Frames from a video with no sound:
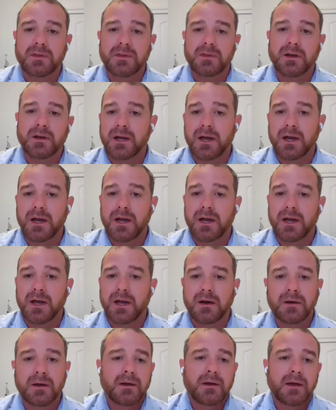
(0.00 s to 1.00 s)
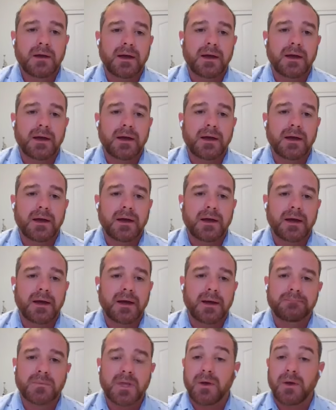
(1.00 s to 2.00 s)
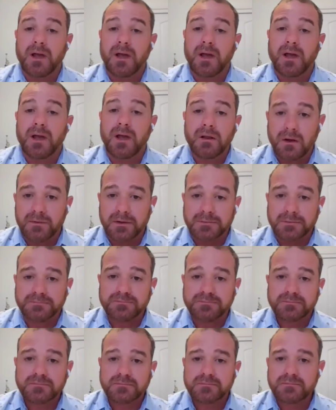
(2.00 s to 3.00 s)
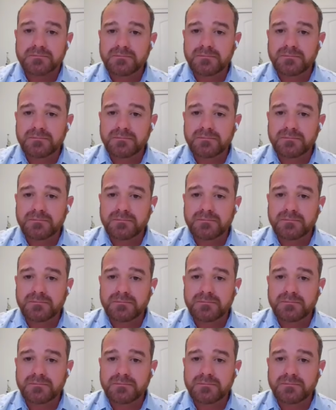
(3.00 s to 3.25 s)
over there right now. Anyway, all over